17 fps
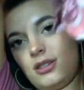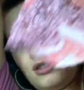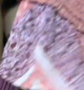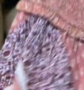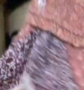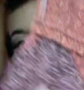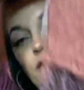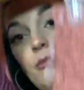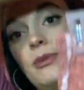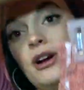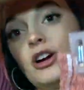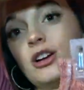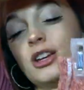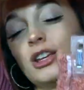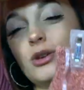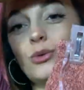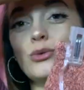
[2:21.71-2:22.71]
this is from
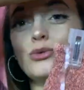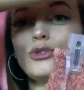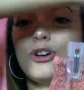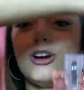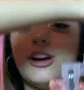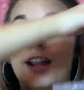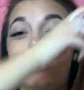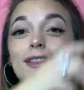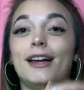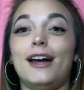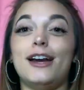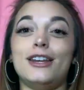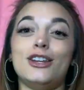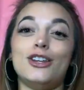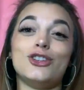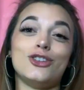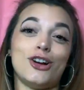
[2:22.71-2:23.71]
American Eagle. Sorry, I
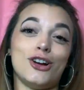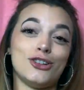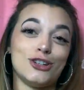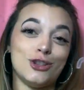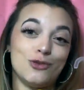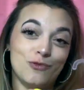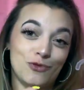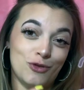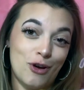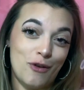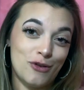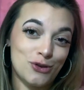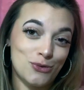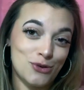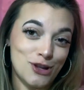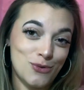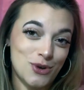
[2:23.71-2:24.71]
lied. It's not just from Forever
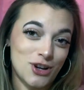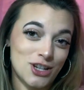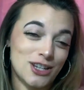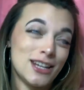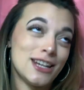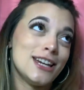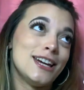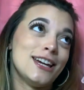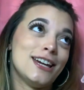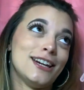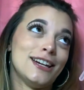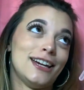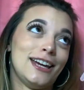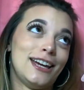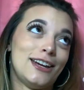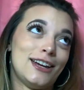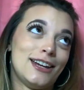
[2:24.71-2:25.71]
21.
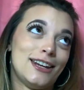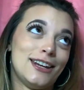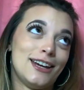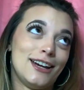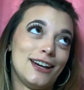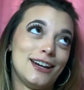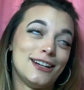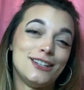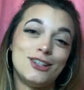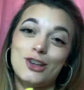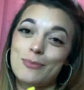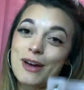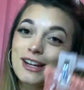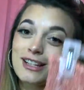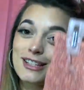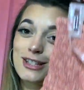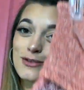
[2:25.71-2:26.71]
And uh, TJ
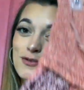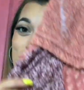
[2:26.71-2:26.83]
Maxx is